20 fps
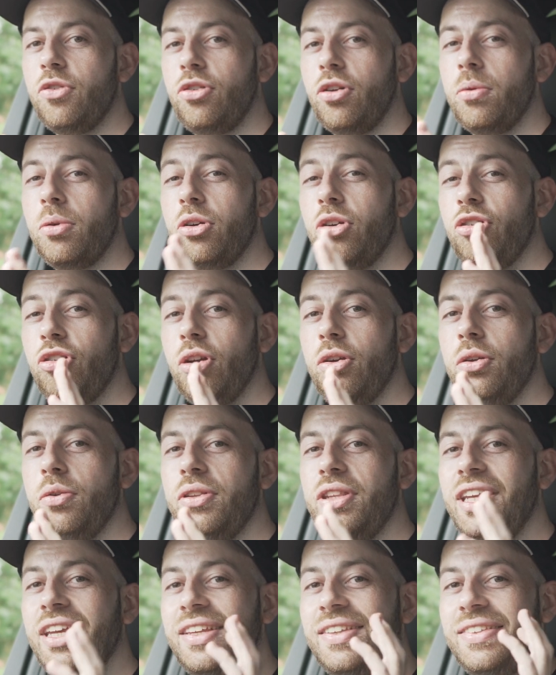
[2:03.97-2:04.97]
So I'm going to show
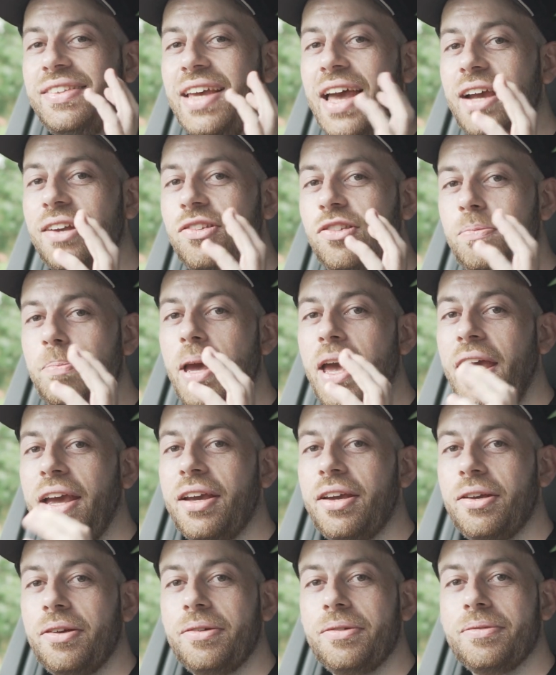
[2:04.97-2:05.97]
you the exact
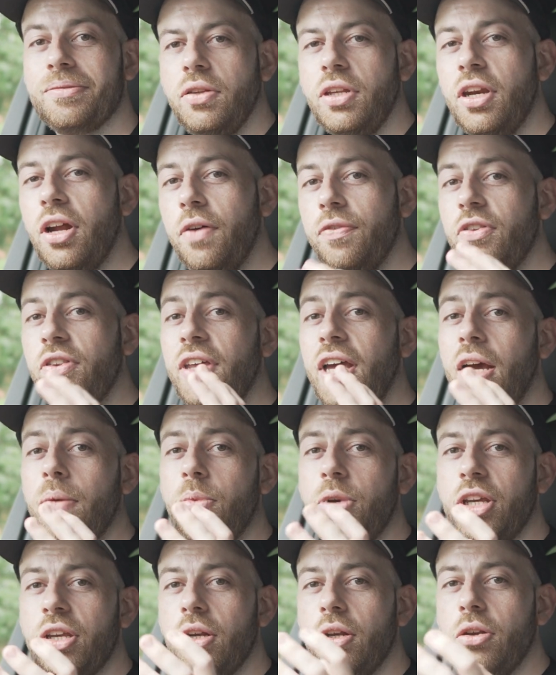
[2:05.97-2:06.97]
spec. Then after that,
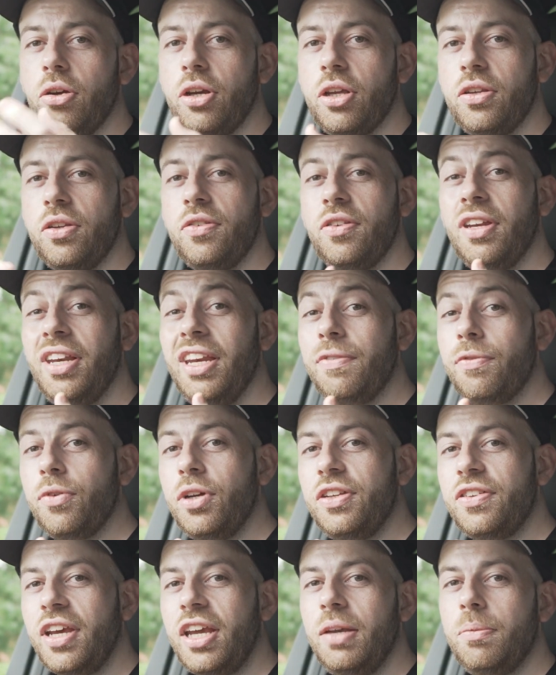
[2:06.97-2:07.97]
we're going to look at the
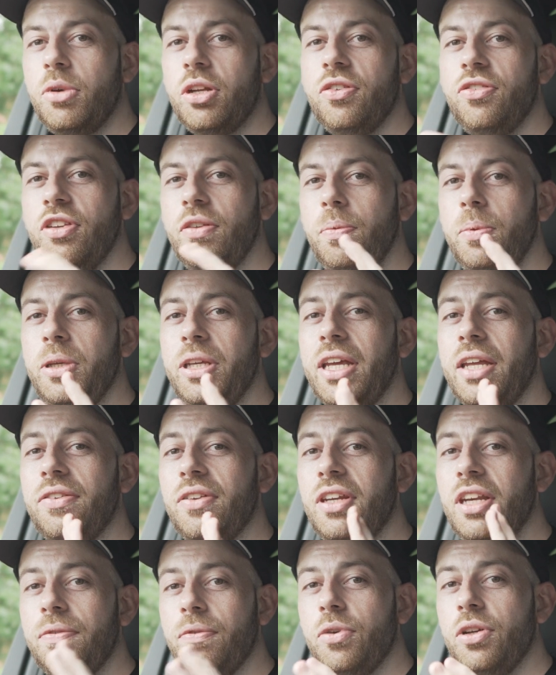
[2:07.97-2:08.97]
delivery date. We're going to see if we can get a
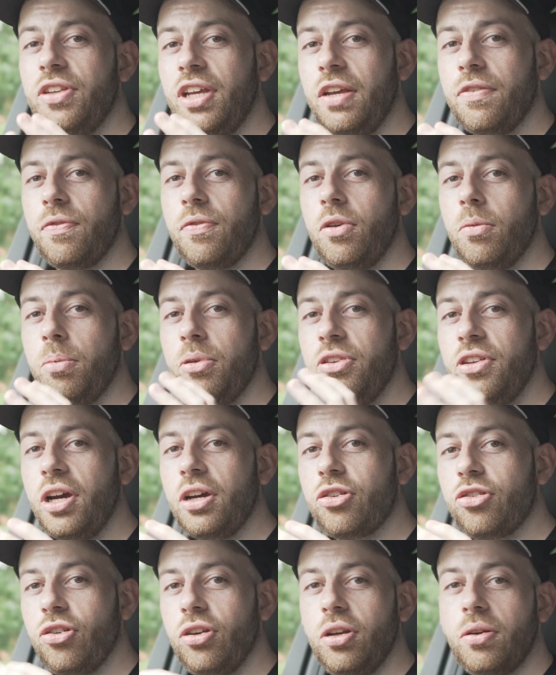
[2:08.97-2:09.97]
delivery date from the
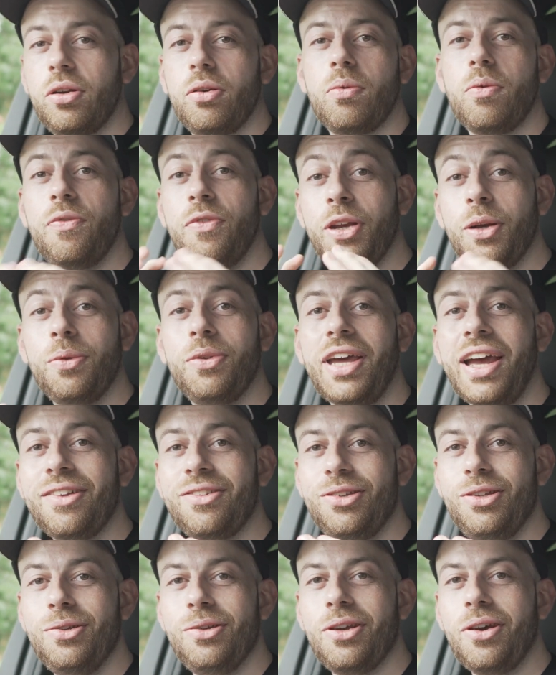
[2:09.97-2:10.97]
production. I'm going to reveal that
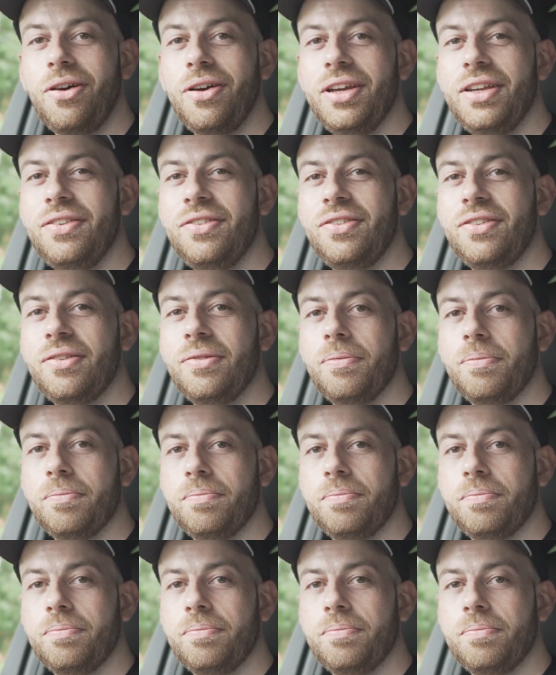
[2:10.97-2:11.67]
to you guys.